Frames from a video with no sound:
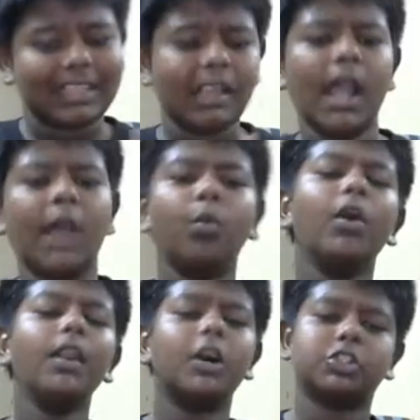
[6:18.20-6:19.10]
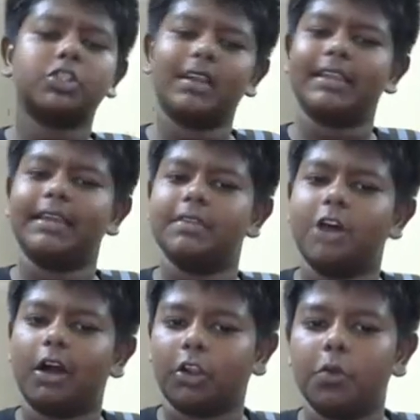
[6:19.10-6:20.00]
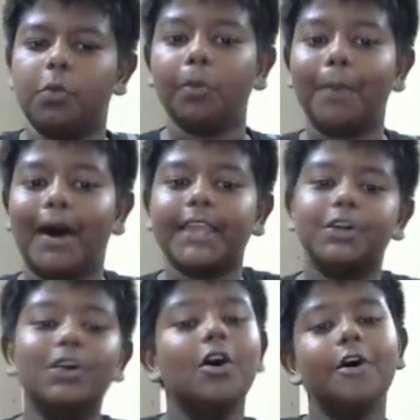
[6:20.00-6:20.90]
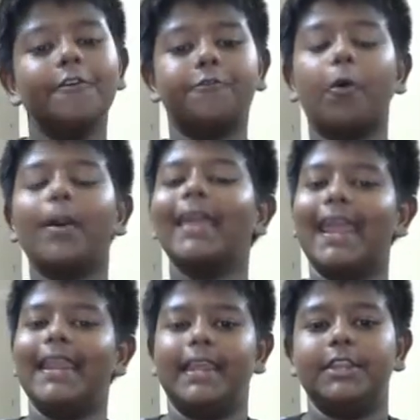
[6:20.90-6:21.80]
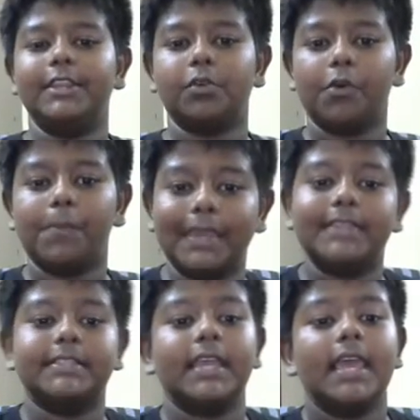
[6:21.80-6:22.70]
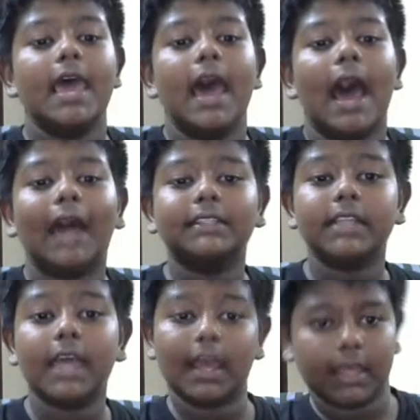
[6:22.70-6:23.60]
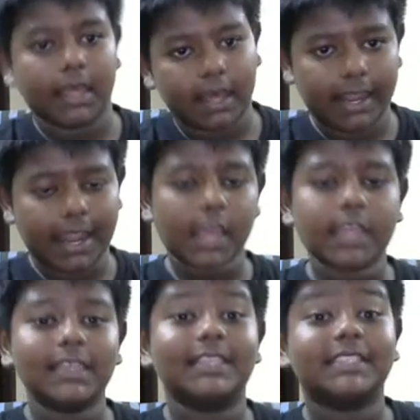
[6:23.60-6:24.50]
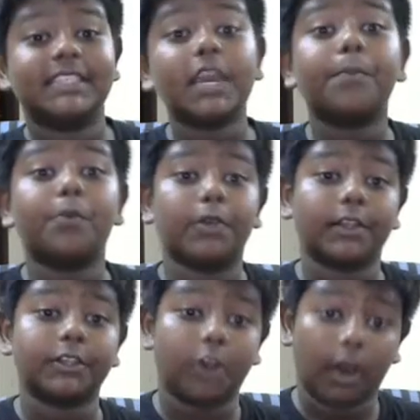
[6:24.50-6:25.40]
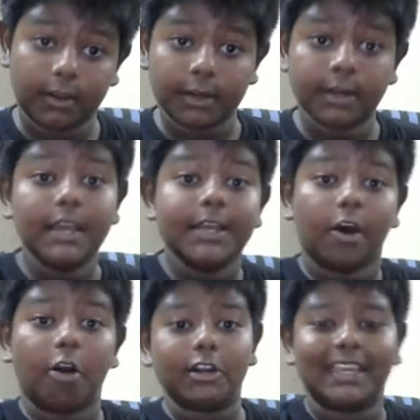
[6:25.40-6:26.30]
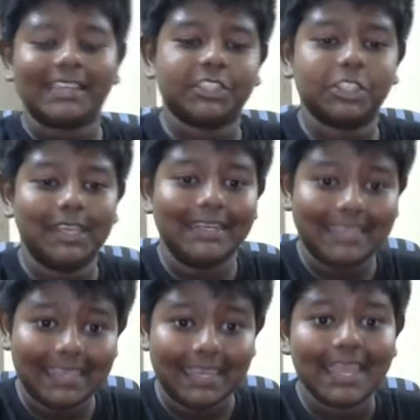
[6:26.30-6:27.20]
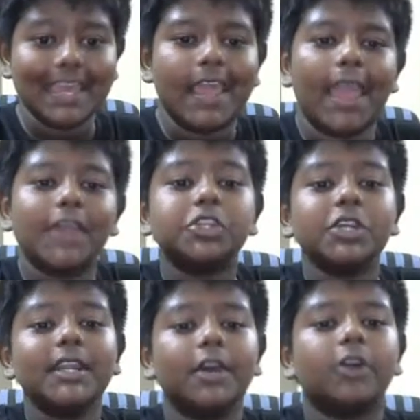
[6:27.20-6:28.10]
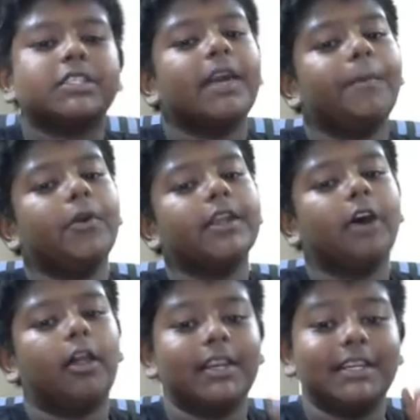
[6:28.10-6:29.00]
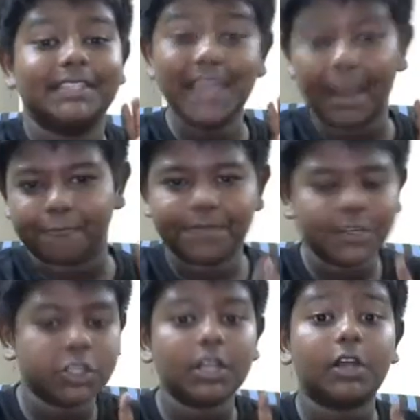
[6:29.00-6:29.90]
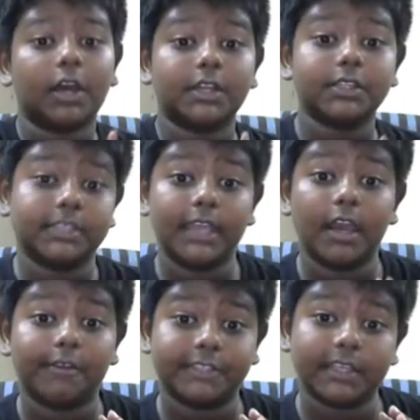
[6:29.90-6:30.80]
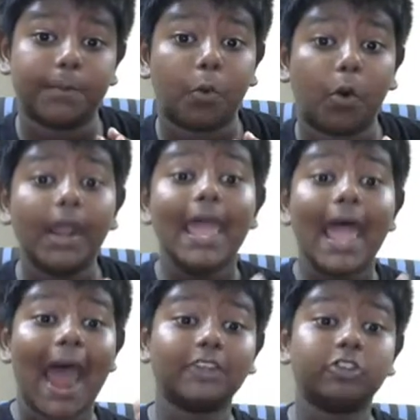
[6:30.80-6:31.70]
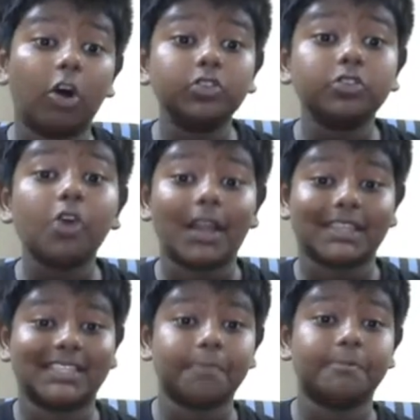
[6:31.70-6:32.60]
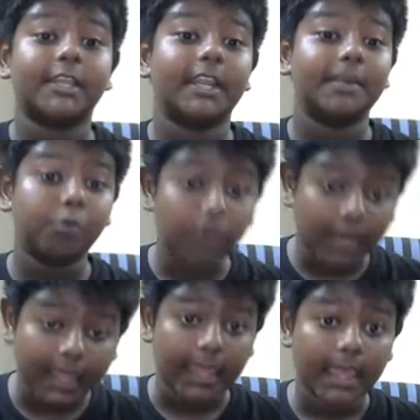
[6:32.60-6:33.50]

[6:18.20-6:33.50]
And one Australian dollar will buy you 48 Indian rupees. And ninth is Singaporean dollar, or SGD. SGD, or Singaporean dollar, is the official currency of Singapore and is also accepted in Brunei.